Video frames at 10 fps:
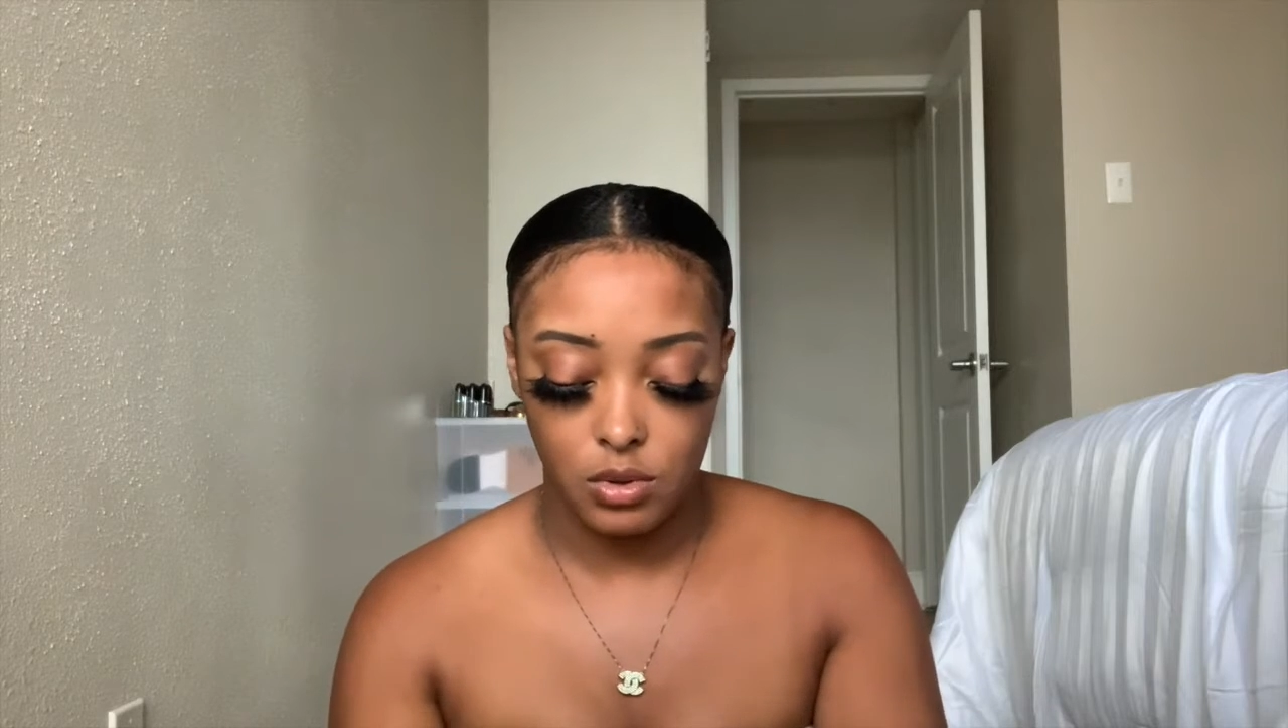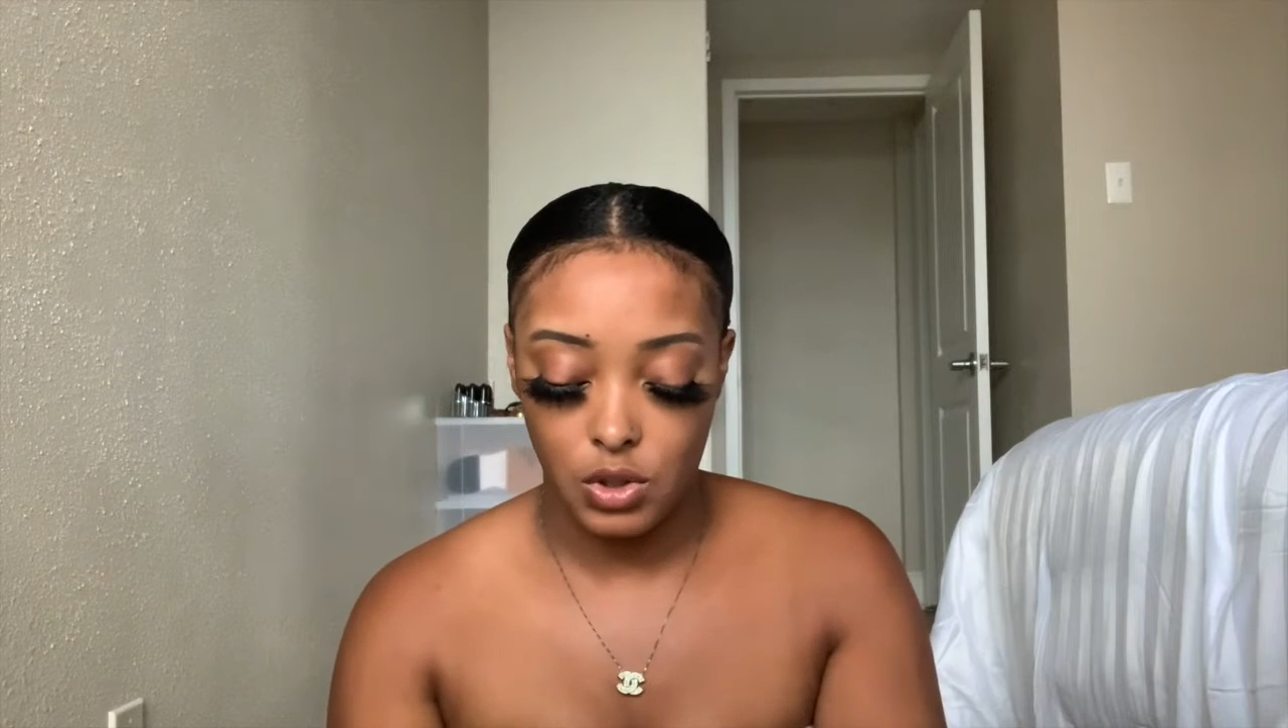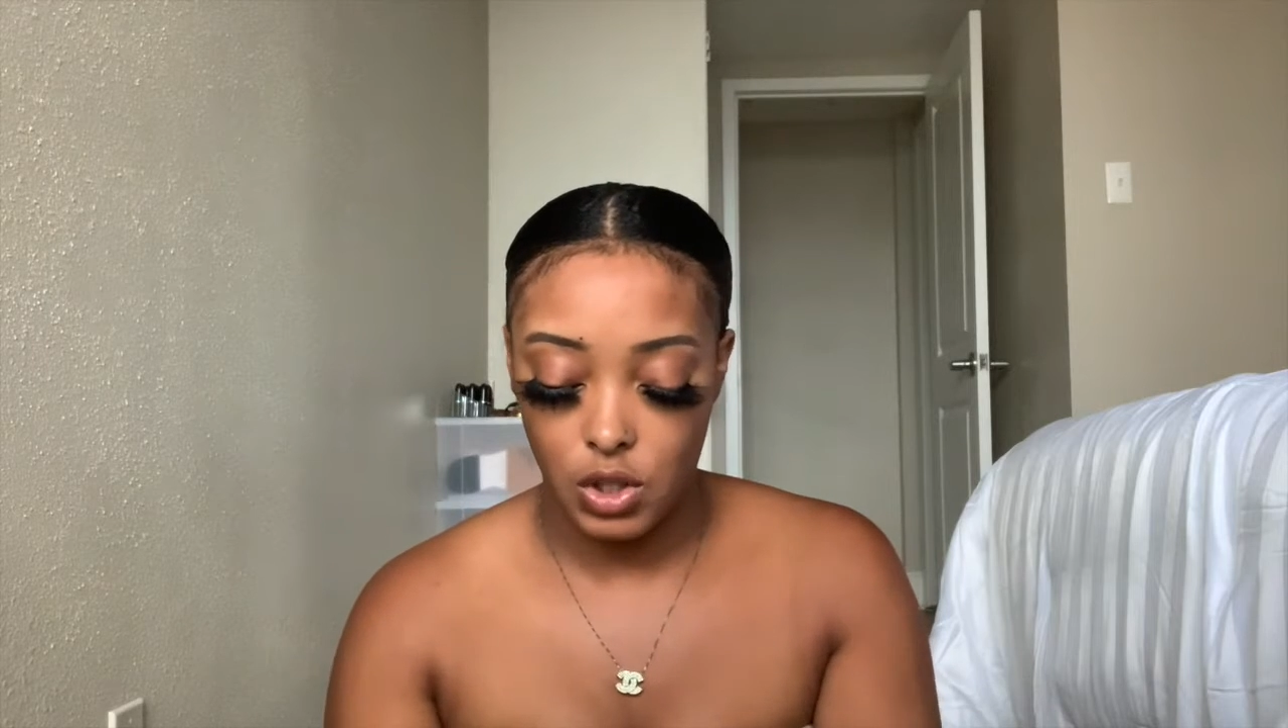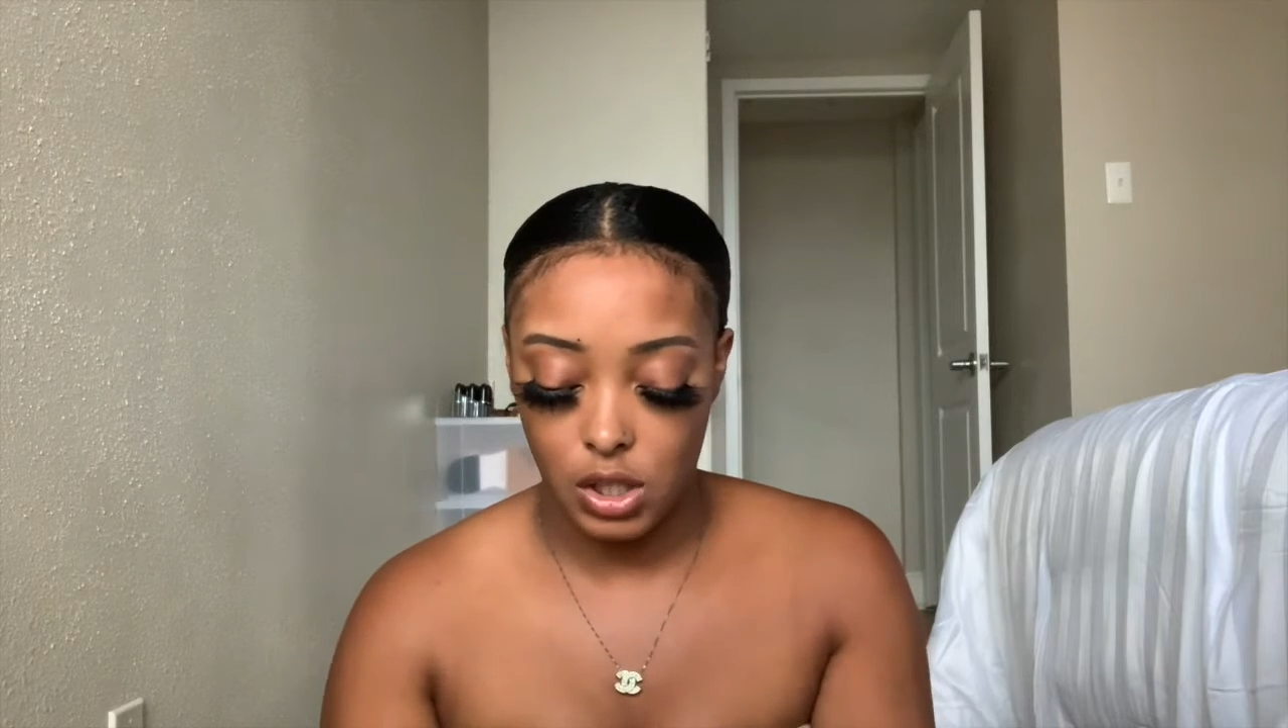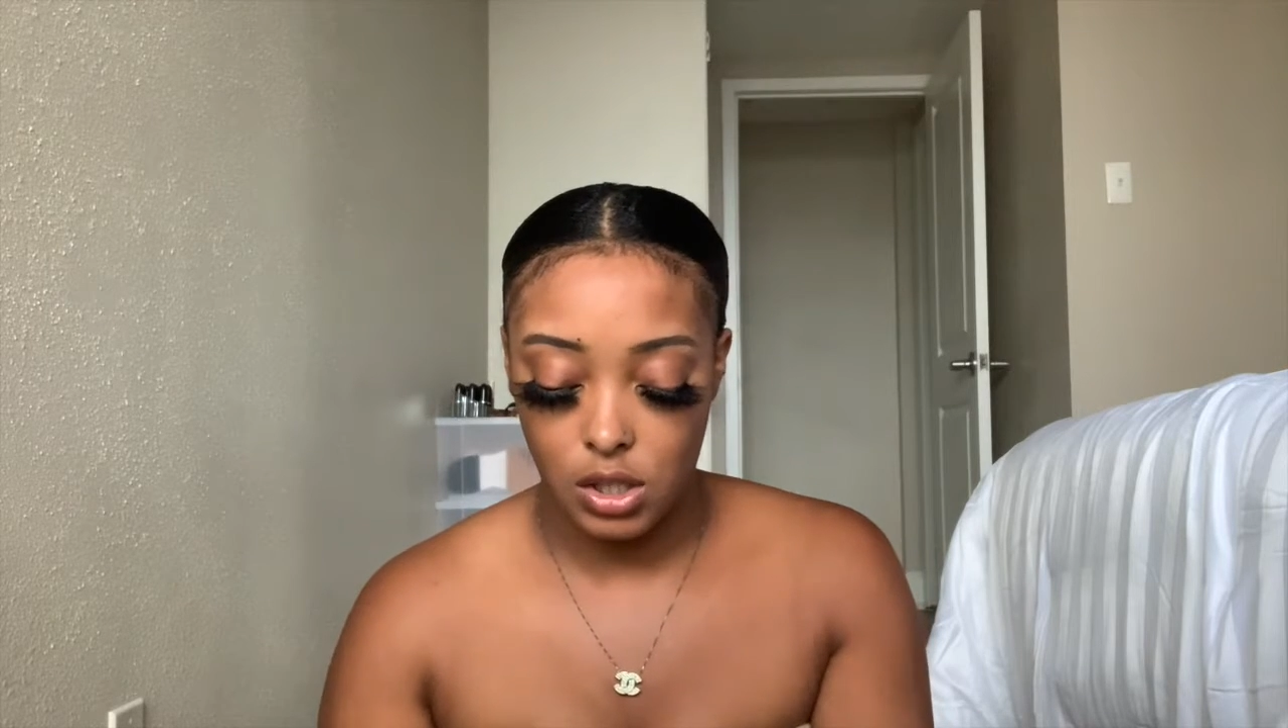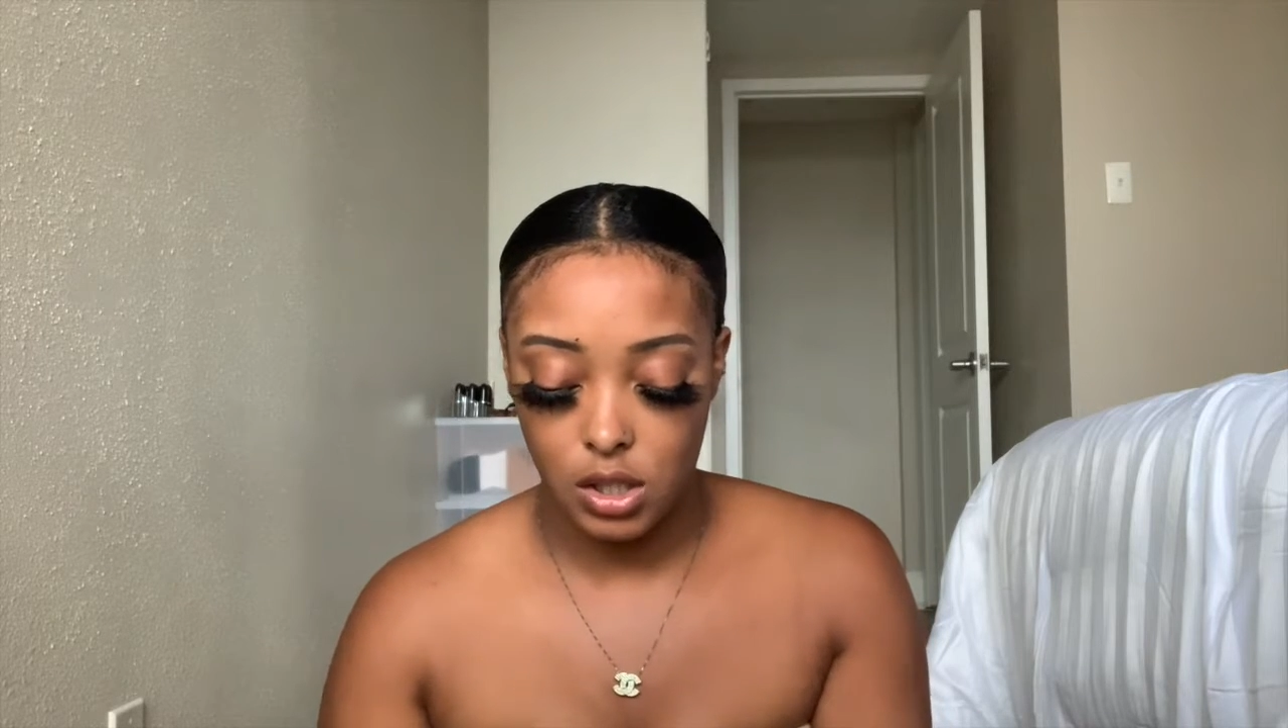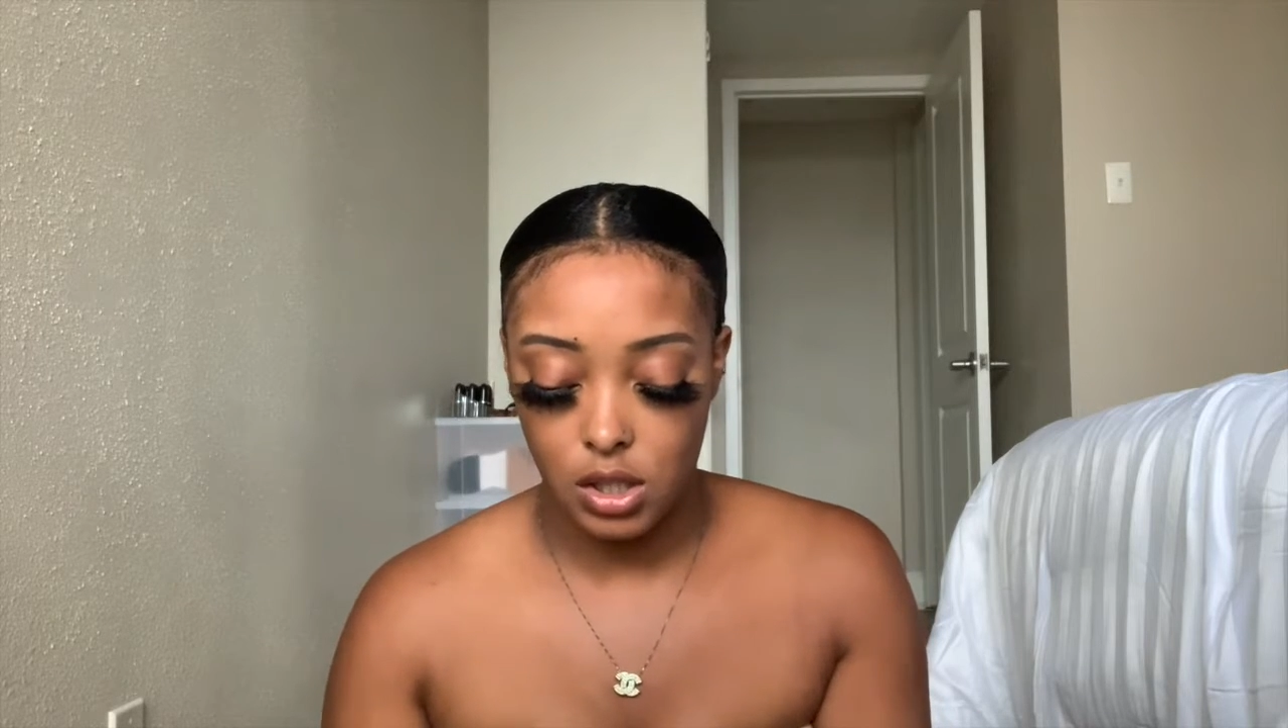just